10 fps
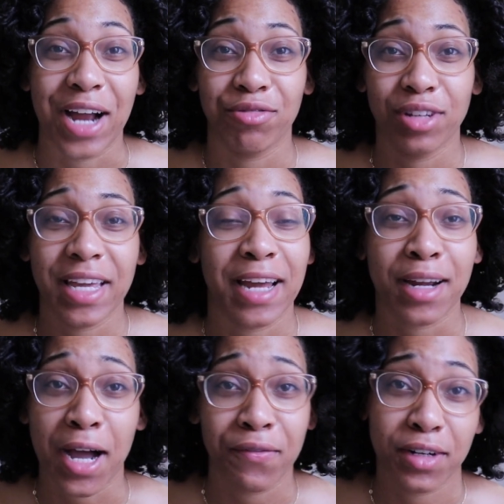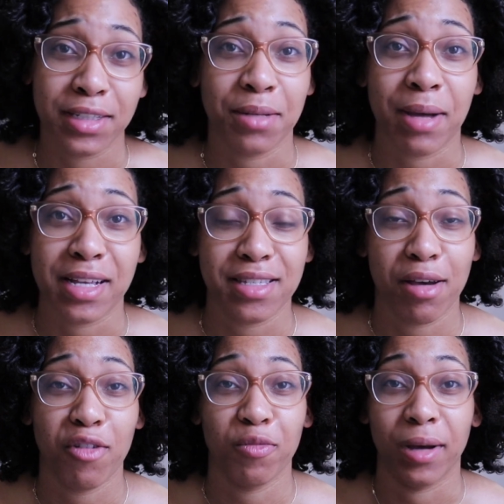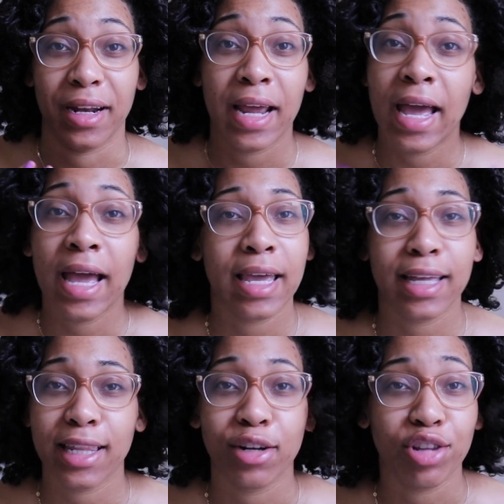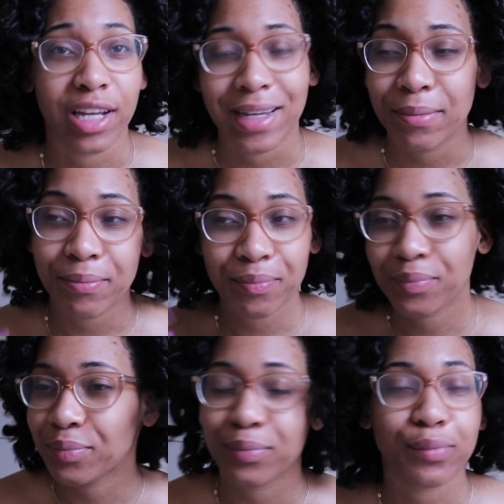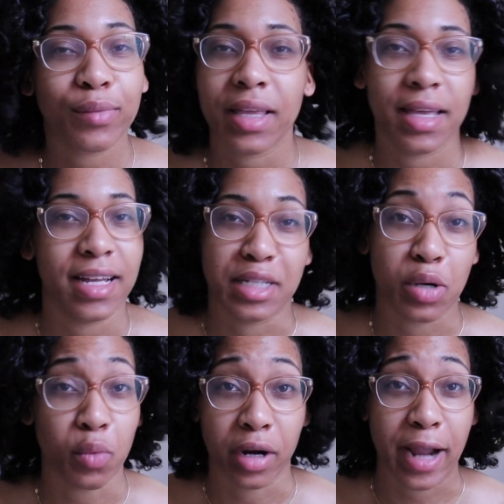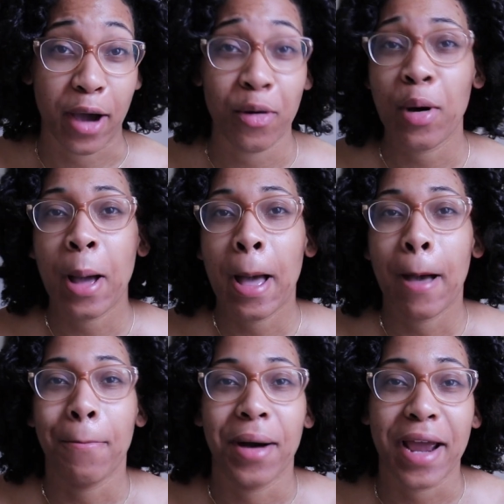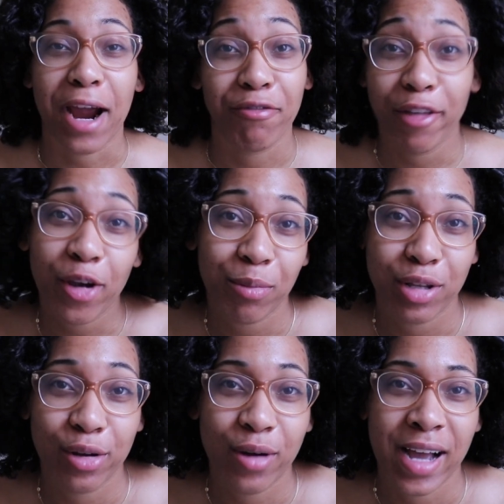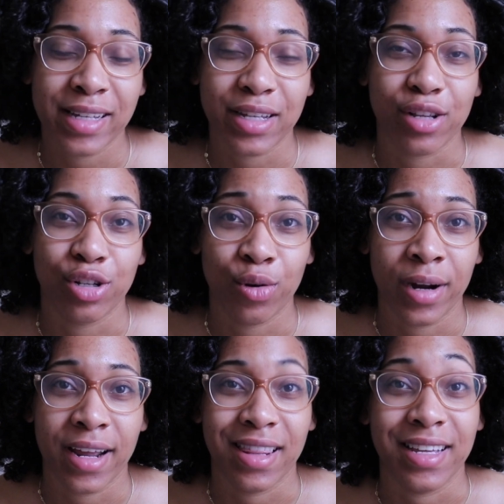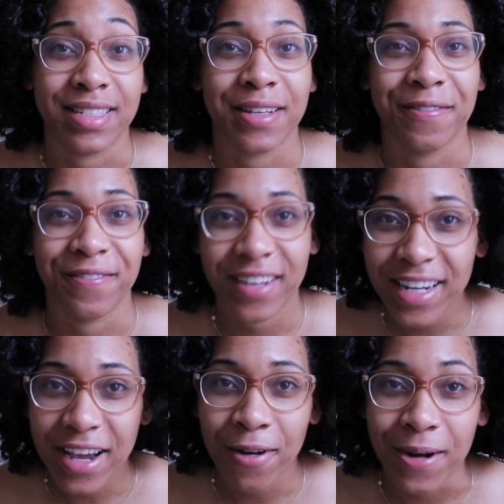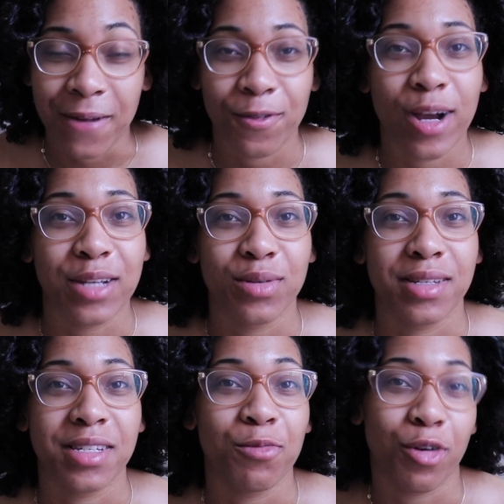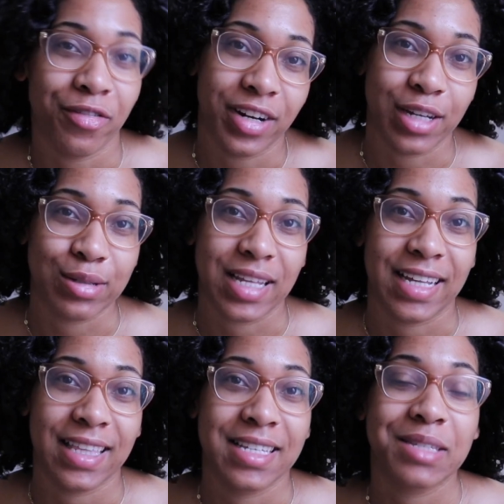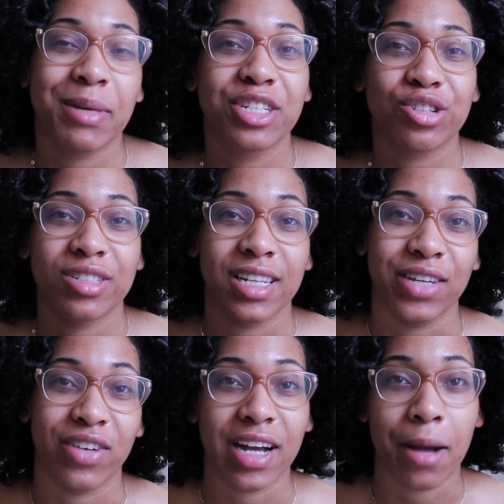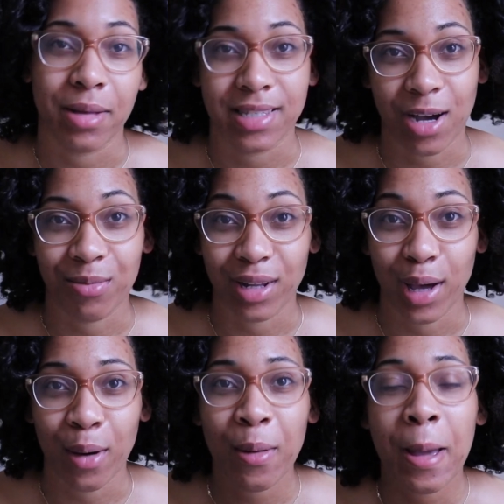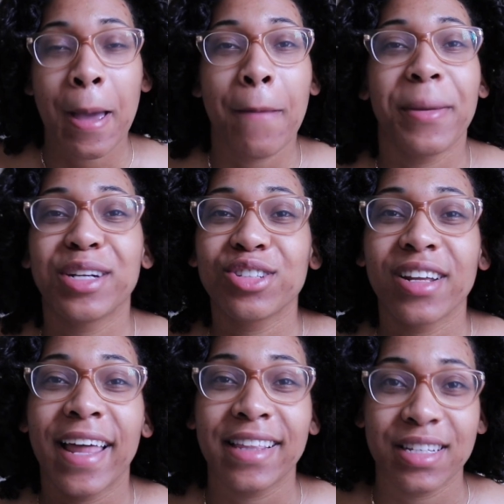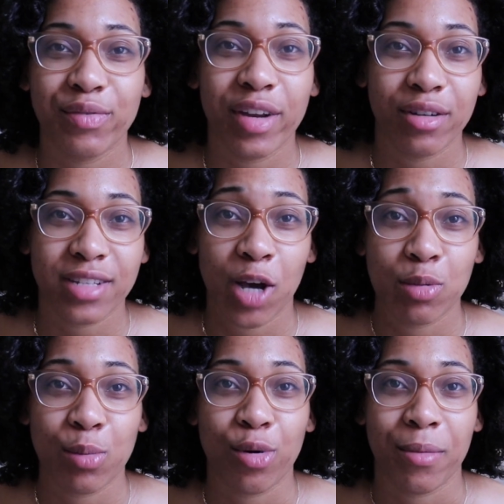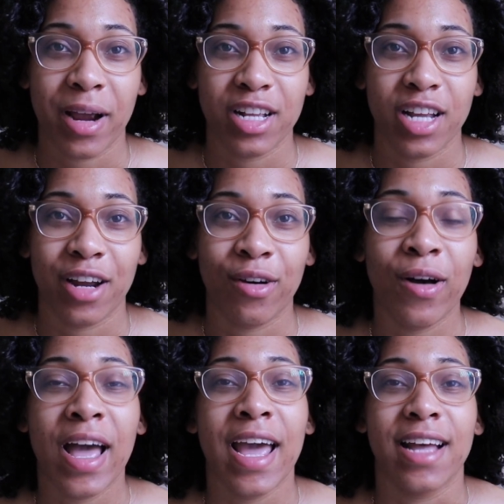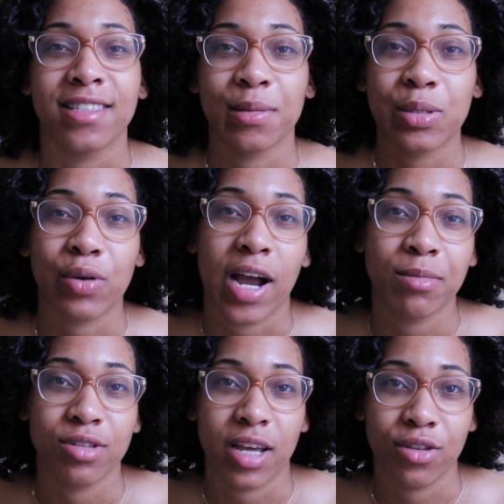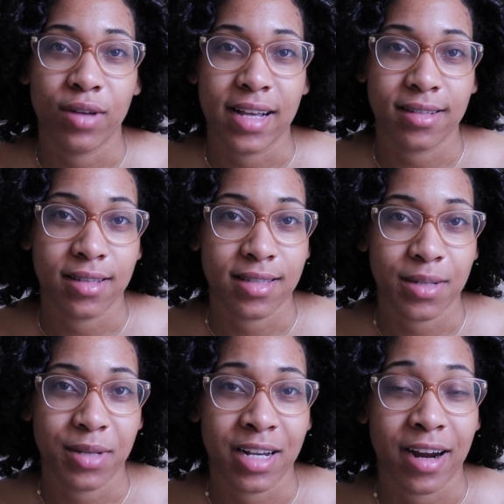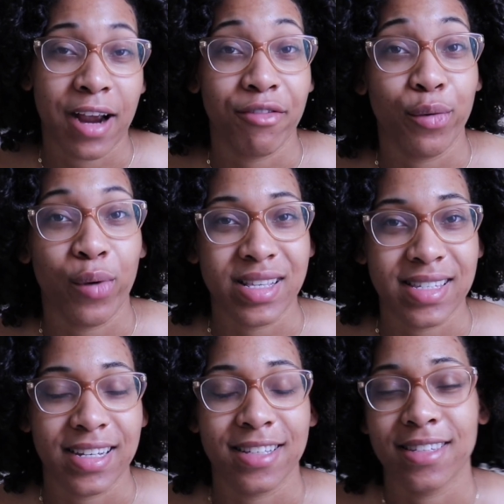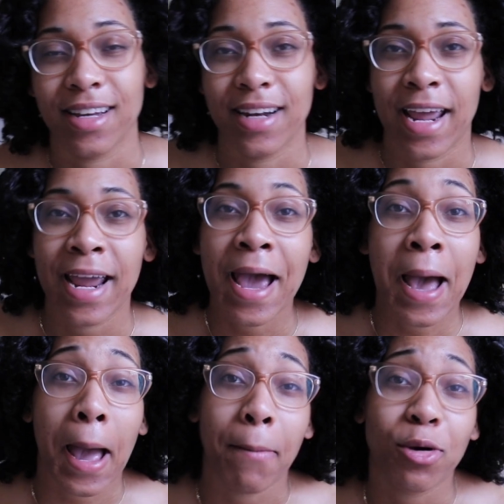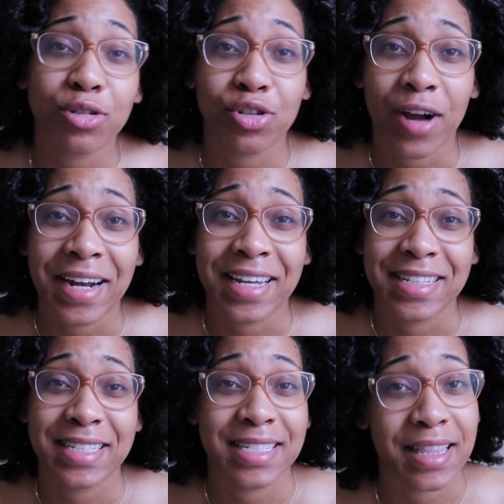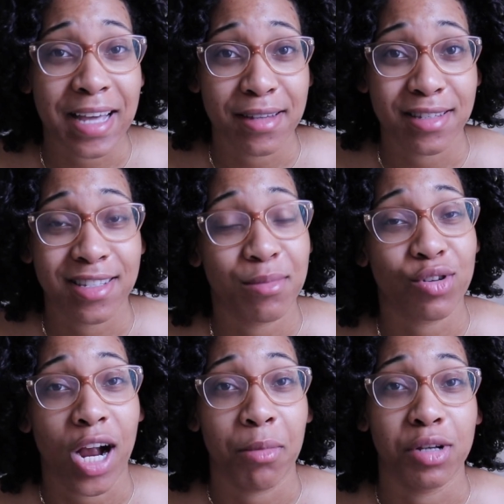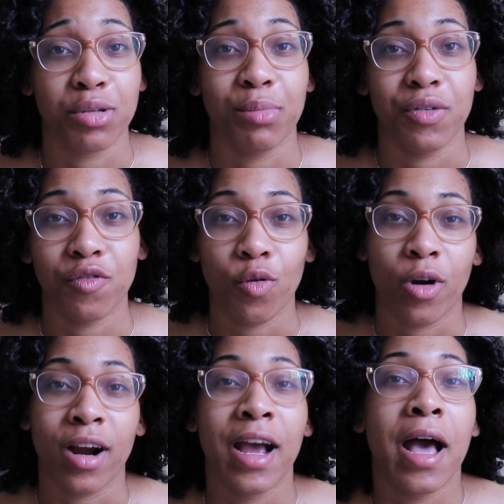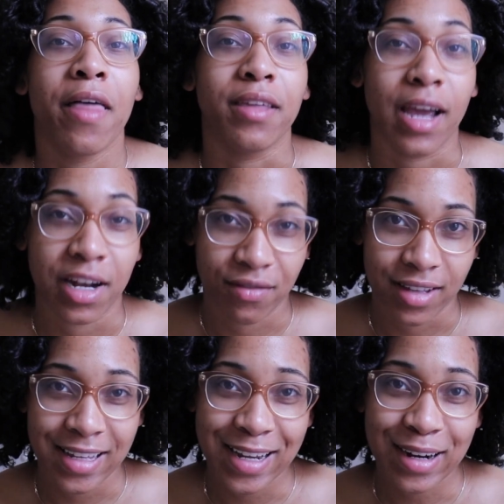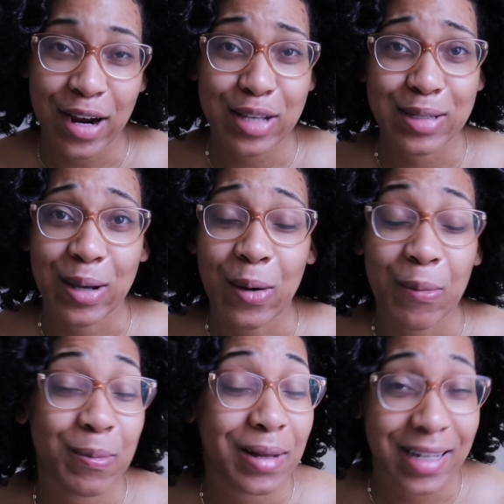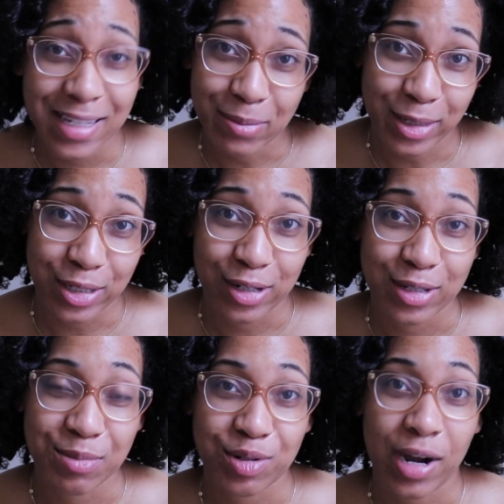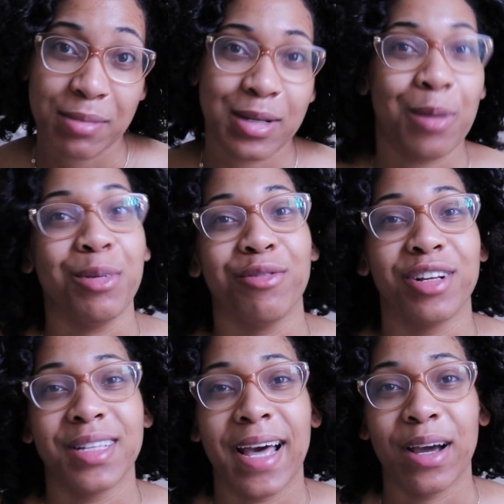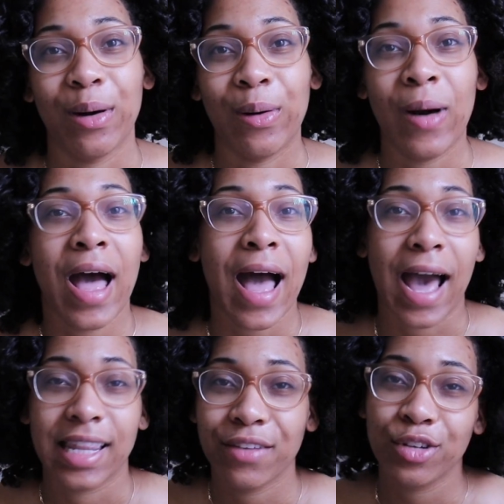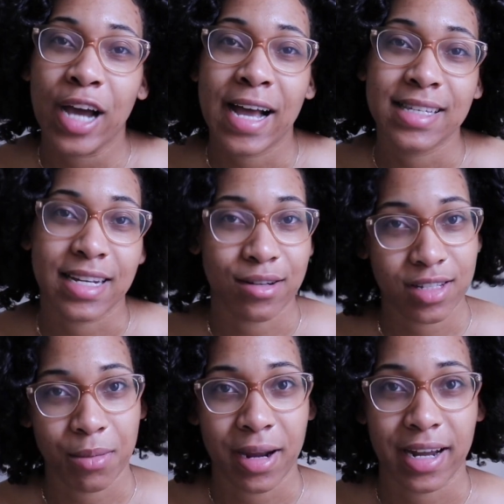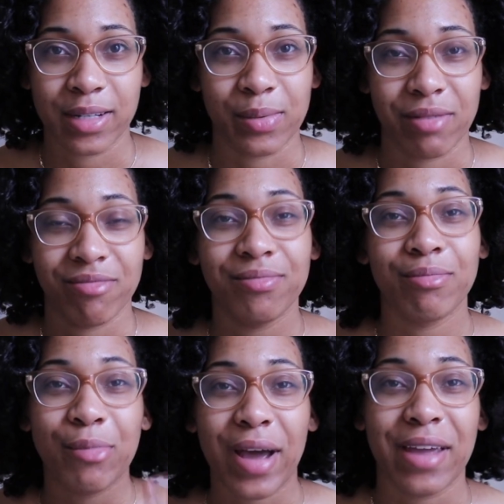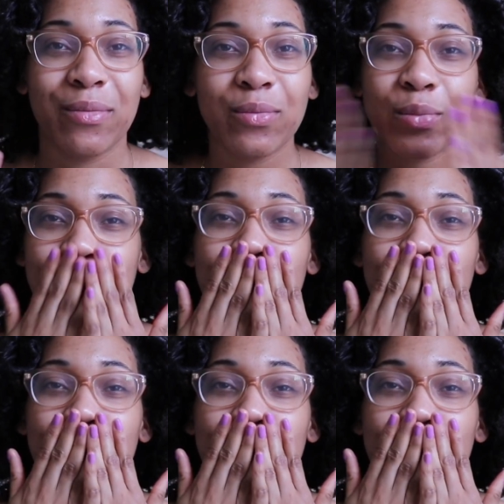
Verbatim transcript: I really had confidence in myself, but clearly it didn't work out but i really hope that you guys enjoyed this video and if you guys want to see more videos like this make sure to leave a comment down below make sure to like this video to help support my channel and subscribe so that you guys can see me here every wednesday and sunday i'm also trying to get to 10,000 subscribers before the end of the year so please be sure to subscribe to help me reach that goal i love you guys and i'll see you in my next one bye